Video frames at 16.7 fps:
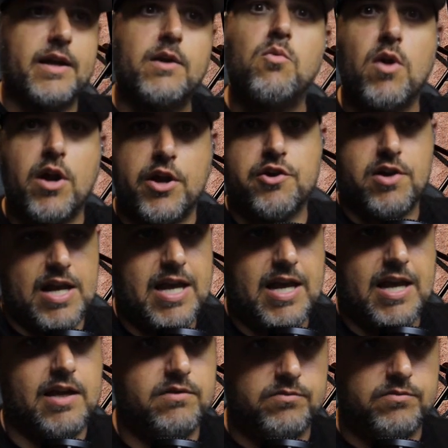Kind of like where
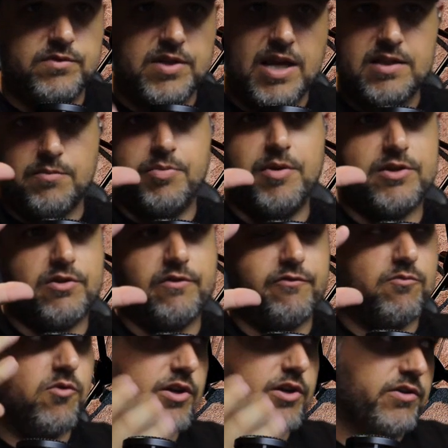your head, take the
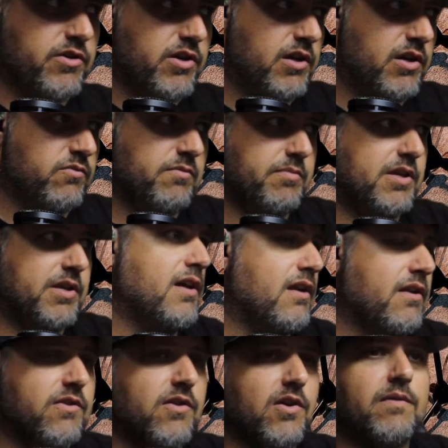picture from where your head
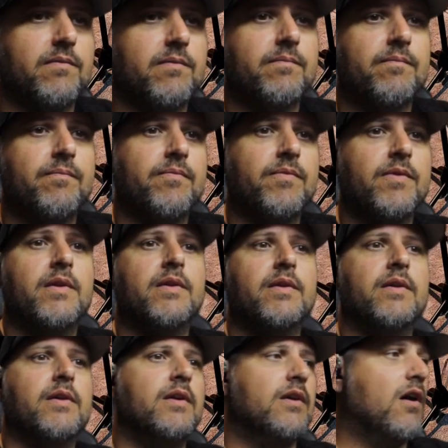would be kind of thing.
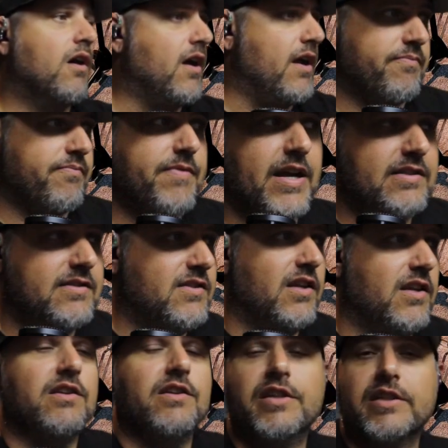All right,
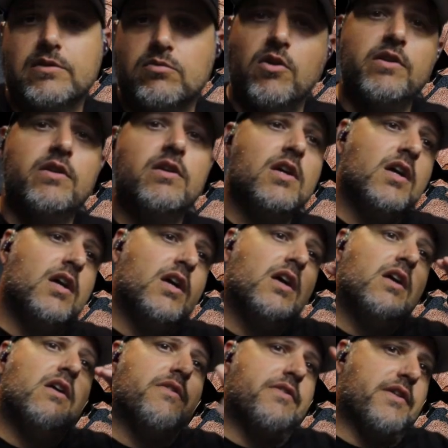that's the end of this
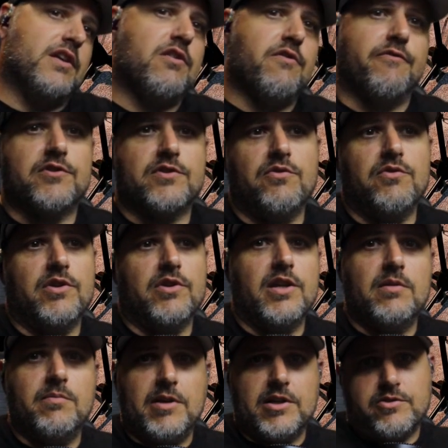one. Thank you for
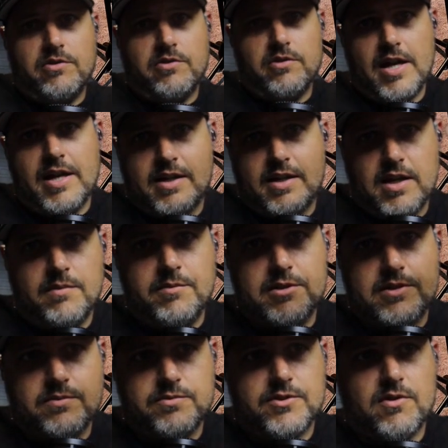tuning in. Make sure you
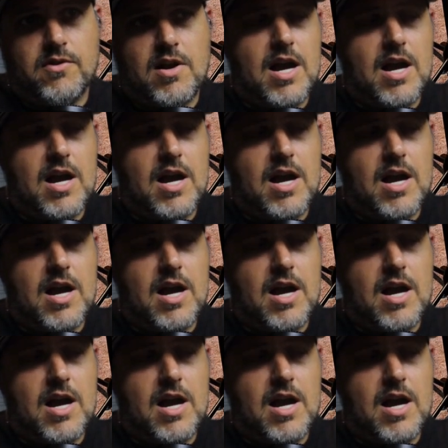like, comment,